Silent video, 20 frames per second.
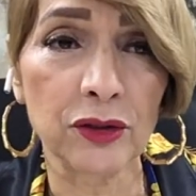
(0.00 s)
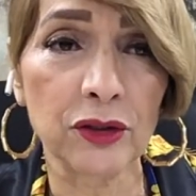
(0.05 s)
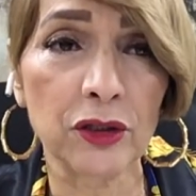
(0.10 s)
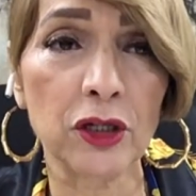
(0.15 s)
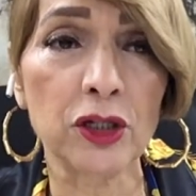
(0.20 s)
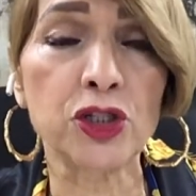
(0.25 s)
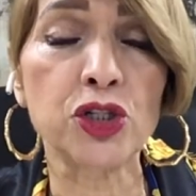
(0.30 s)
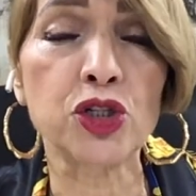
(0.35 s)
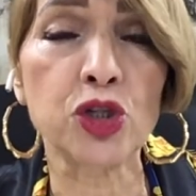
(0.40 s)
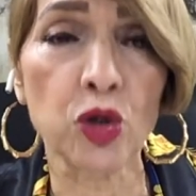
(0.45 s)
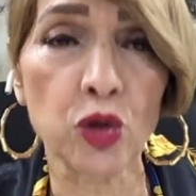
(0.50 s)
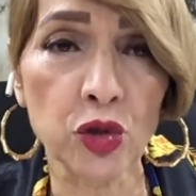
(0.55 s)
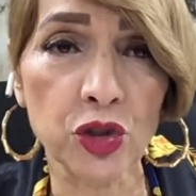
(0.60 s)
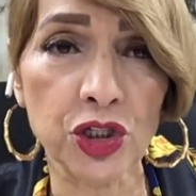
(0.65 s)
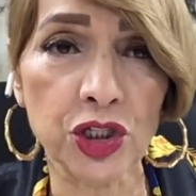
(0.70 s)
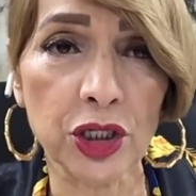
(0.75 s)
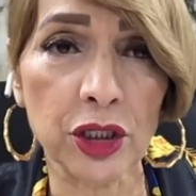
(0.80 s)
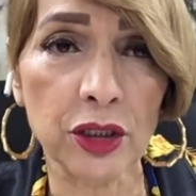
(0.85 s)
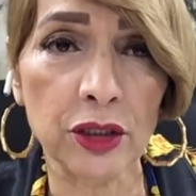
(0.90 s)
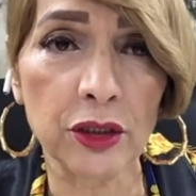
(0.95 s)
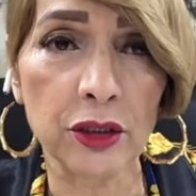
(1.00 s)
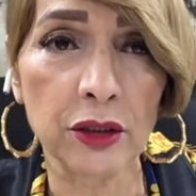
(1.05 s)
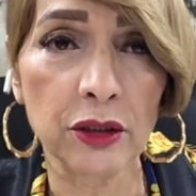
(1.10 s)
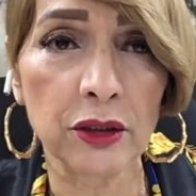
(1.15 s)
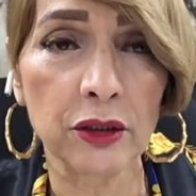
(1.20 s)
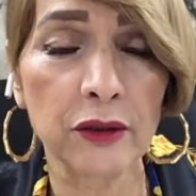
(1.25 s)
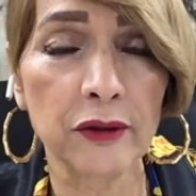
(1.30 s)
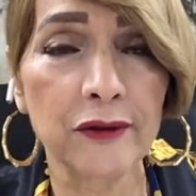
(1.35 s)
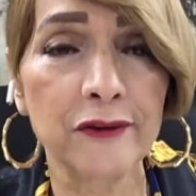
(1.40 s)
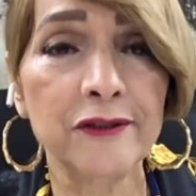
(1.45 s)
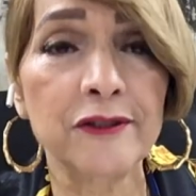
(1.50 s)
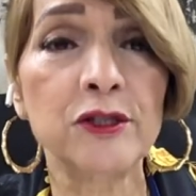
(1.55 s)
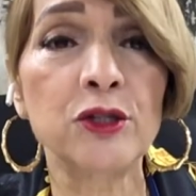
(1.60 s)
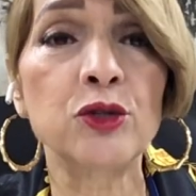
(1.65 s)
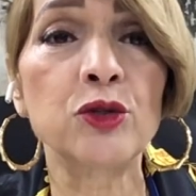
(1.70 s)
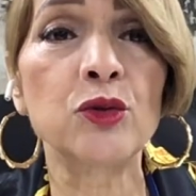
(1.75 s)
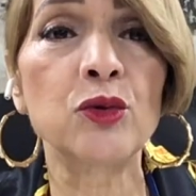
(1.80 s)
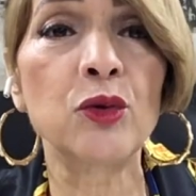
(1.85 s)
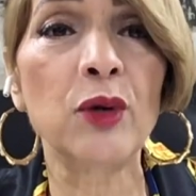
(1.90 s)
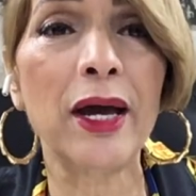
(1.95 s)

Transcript: a surgeon, to